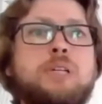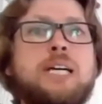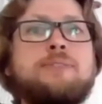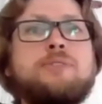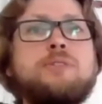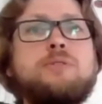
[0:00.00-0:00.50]

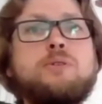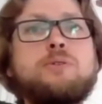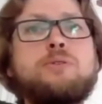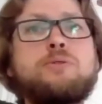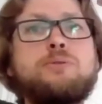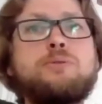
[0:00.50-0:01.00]
have to go
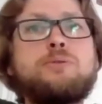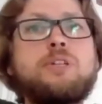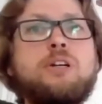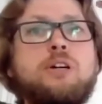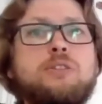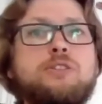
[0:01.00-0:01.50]
through the
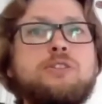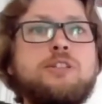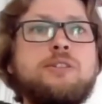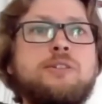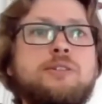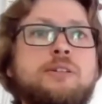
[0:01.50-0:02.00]

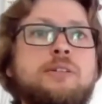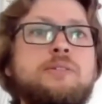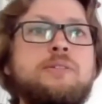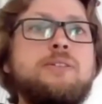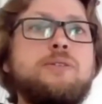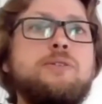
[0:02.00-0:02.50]
culture
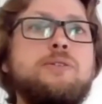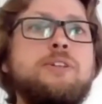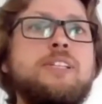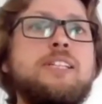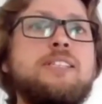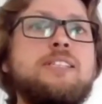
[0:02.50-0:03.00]
that
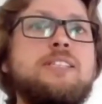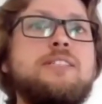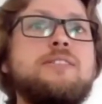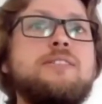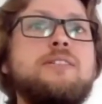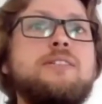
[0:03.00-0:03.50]
already
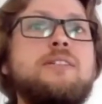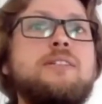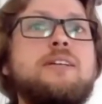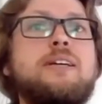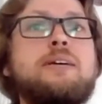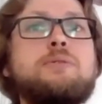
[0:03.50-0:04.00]
exists.
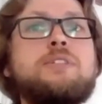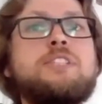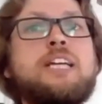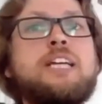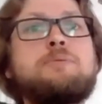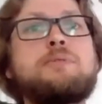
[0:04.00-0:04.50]
That will
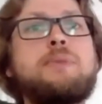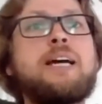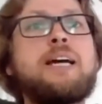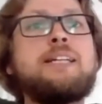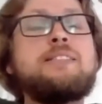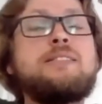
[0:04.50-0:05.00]
shape the
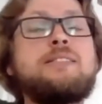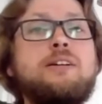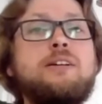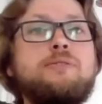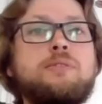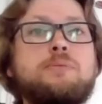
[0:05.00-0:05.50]
mind
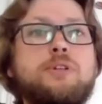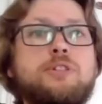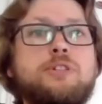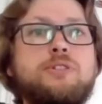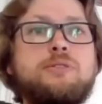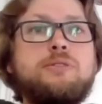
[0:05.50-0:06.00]
of the
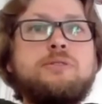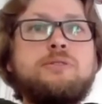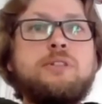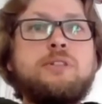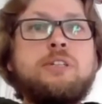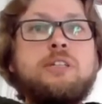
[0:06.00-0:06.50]
person,
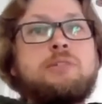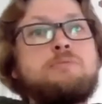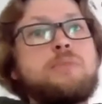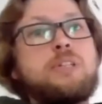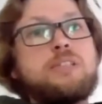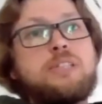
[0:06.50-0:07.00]

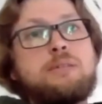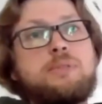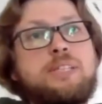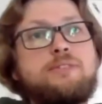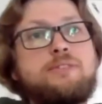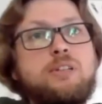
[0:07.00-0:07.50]
because I
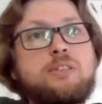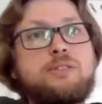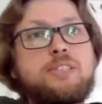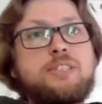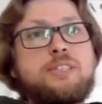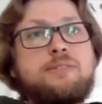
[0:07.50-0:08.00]
believe
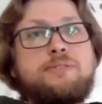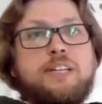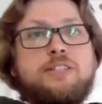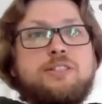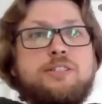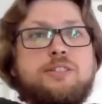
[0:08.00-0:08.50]
culture is
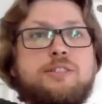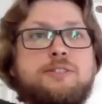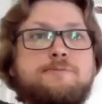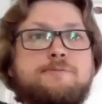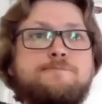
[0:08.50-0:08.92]
infectious.